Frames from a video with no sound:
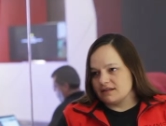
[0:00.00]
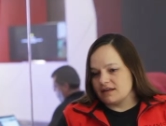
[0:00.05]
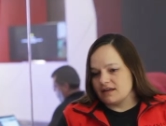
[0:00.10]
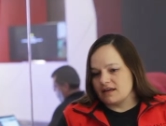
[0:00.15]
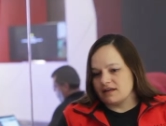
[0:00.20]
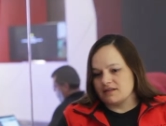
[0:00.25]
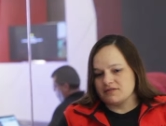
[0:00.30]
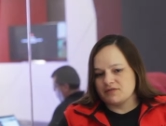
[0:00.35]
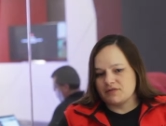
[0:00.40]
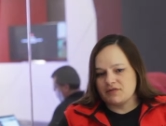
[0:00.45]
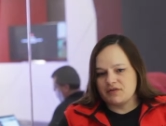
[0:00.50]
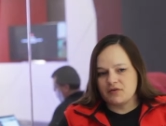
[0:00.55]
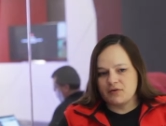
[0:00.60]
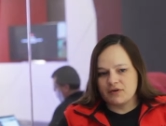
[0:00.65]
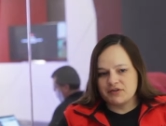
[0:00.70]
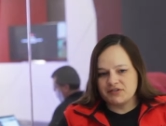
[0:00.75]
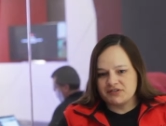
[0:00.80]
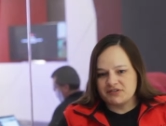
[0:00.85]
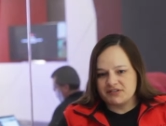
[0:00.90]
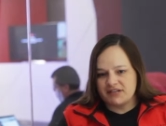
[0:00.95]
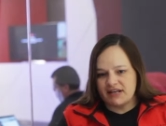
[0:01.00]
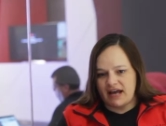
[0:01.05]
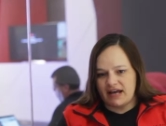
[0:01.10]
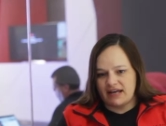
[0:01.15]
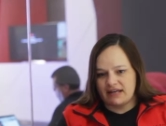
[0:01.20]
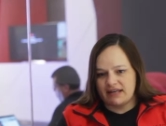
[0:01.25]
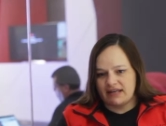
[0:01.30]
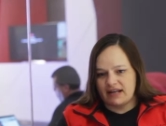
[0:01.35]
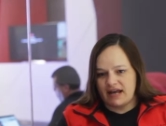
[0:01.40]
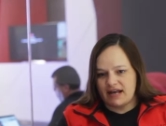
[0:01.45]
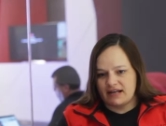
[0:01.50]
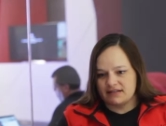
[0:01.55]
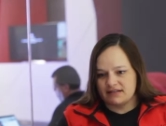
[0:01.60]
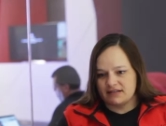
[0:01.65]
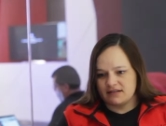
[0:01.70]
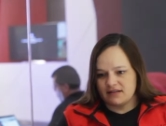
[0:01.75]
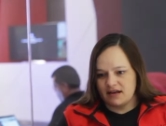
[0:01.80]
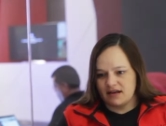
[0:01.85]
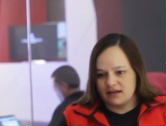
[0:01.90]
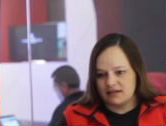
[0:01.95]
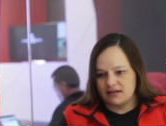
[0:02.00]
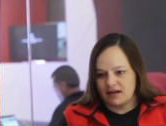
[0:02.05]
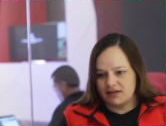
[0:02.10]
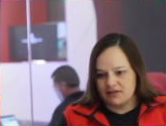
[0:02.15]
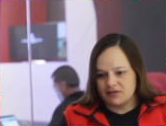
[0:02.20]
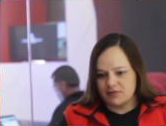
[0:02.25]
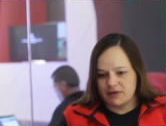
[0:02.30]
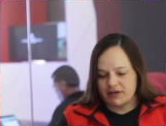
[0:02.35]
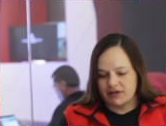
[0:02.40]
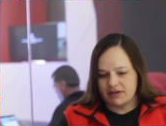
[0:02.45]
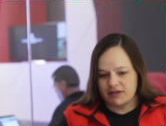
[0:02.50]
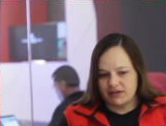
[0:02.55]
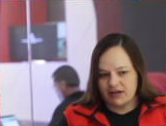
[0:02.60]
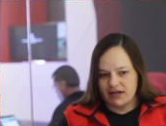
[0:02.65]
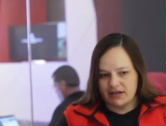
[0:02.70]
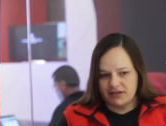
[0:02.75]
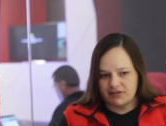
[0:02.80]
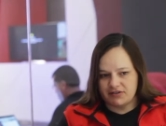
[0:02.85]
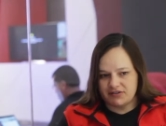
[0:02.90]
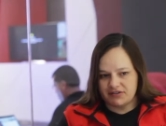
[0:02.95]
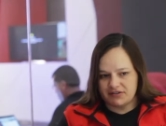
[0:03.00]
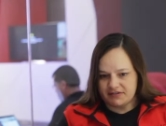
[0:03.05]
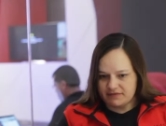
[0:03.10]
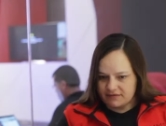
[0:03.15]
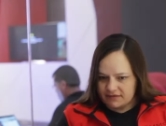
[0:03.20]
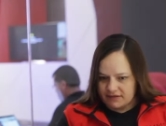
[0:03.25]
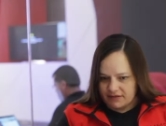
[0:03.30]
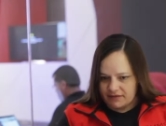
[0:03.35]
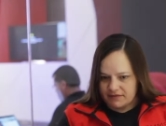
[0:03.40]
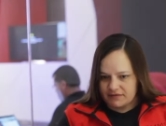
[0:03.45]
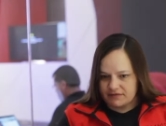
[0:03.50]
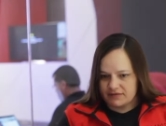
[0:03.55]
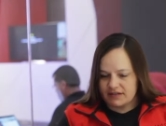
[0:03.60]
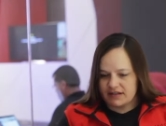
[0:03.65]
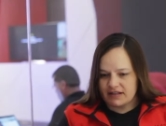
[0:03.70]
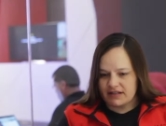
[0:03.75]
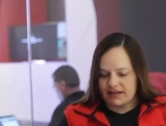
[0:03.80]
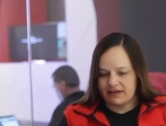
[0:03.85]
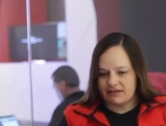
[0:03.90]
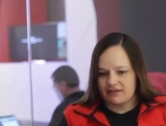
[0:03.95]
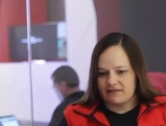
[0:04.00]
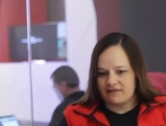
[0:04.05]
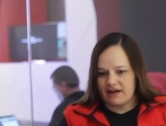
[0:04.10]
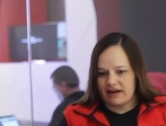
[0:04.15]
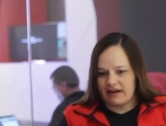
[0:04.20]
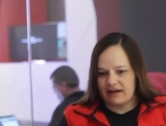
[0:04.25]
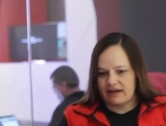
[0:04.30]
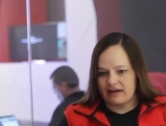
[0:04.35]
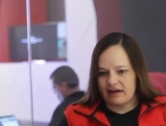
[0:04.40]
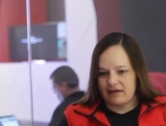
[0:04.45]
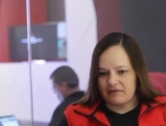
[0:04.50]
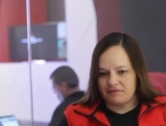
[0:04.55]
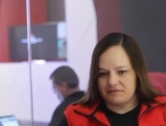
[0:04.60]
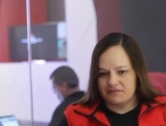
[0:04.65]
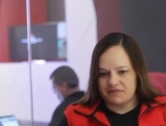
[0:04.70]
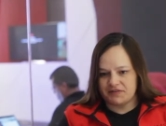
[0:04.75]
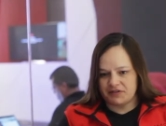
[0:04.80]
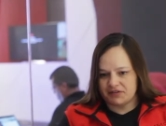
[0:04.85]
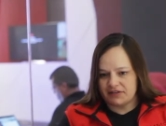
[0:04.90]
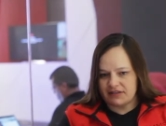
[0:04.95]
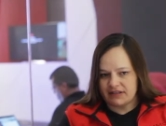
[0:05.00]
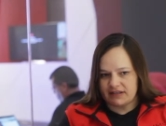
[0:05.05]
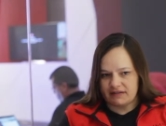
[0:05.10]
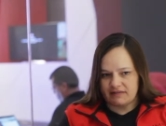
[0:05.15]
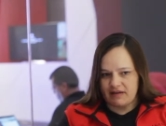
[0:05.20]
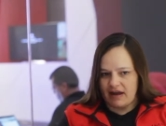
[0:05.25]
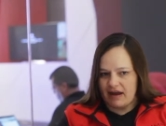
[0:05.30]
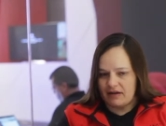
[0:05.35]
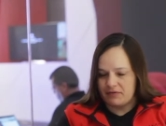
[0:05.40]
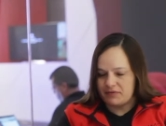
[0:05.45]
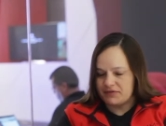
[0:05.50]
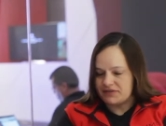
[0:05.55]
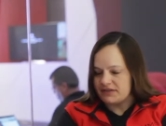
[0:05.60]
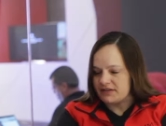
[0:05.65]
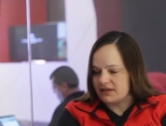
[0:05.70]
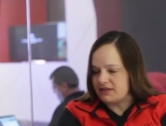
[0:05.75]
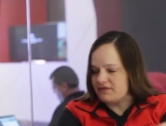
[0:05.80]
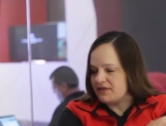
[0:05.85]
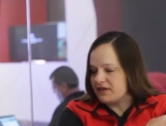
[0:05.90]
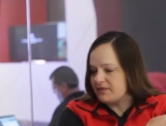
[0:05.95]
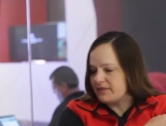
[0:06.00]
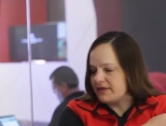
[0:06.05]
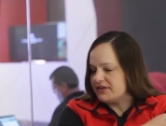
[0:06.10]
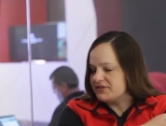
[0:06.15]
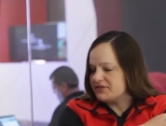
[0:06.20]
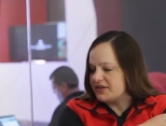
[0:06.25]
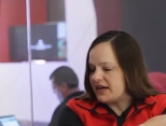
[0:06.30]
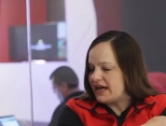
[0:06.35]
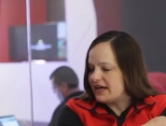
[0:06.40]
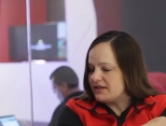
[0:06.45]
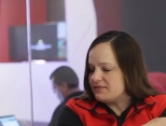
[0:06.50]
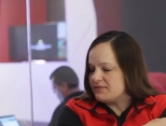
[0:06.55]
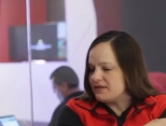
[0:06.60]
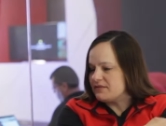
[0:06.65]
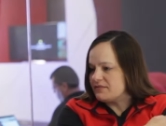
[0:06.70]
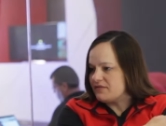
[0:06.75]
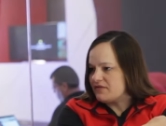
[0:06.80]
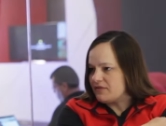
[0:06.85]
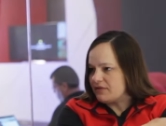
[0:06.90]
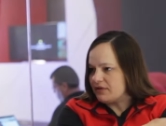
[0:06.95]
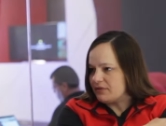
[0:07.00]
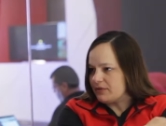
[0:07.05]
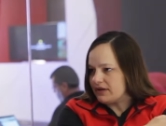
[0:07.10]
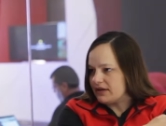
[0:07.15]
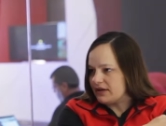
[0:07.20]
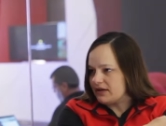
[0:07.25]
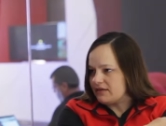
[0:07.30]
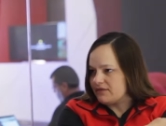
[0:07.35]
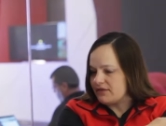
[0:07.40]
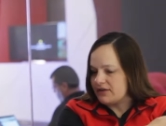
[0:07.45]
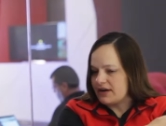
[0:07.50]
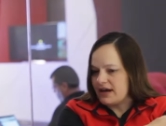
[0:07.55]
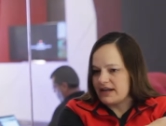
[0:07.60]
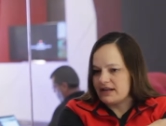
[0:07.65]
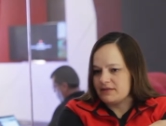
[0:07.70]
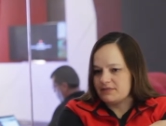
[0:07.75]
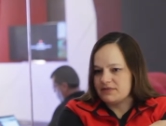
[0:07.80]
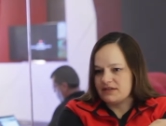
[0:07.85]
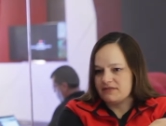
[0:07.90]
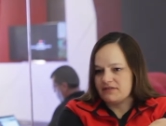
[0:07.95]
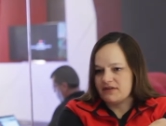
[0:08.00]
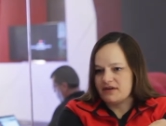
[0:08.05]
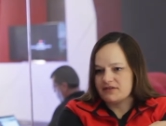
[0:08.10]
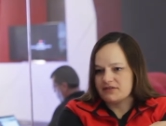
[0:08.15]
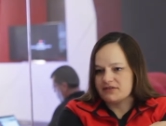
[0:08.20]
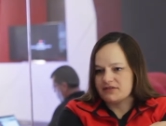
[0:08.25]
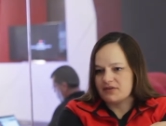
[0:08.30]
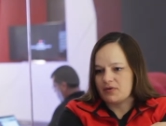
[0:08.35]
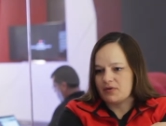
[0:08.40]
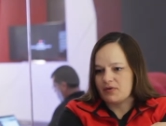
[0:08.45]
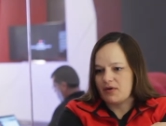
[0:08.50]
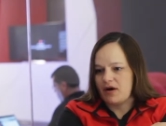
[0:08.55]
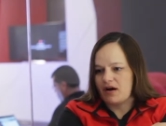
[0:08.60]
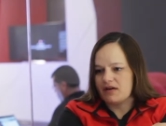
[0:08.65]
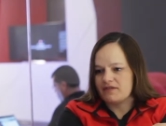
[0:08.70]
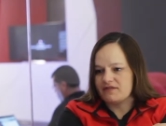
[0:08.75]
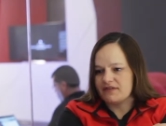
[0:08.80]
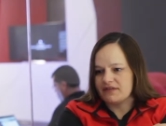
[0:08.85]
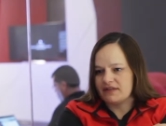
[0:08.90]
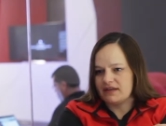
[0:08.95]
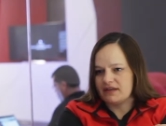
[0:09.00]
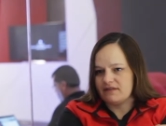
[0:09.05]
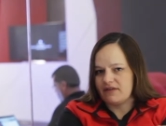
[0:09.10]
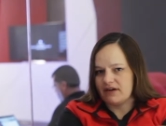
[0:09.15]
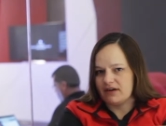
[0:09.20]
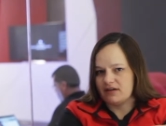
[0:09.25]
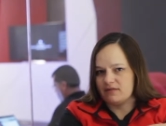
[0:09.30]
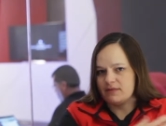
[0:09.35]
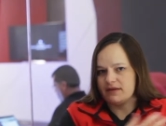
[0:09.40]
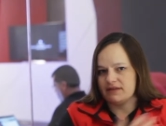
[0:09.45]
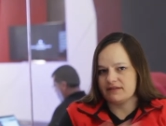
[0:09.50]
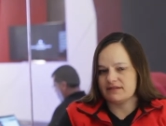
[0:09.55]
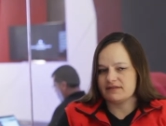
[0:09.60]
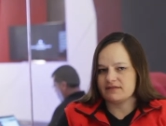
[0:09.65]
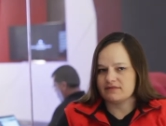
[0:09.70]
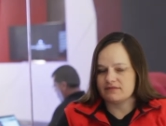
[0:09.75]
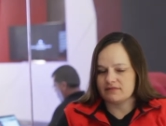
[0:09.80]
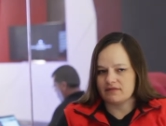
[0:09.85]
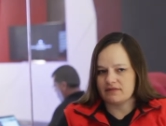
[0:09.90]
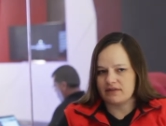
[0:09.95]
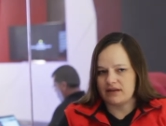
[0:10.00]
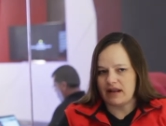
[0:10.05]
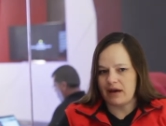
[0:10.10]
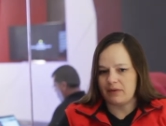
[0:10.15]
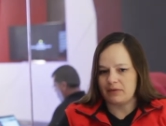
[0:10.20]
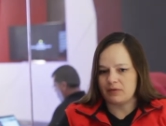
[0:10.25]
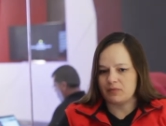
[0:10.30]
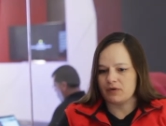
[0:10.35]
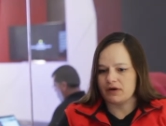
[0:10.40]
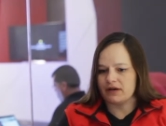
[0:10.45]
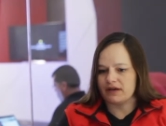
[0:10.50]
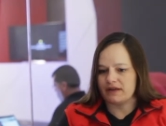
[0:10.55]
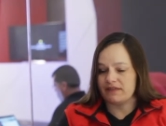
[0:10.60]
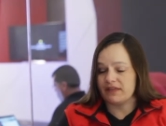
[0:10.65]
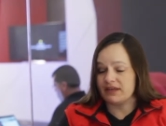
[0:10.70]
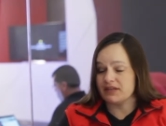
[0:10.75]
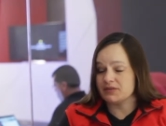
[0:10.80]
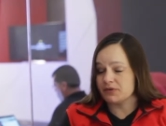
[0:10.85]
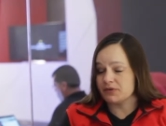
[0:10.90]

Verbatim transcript: Yeah, so the questions that I get asked a lot on Twitter, and just to clarify, certainly I was a config manager admin before working for Adaptiva, so often the environments that I would work in, things were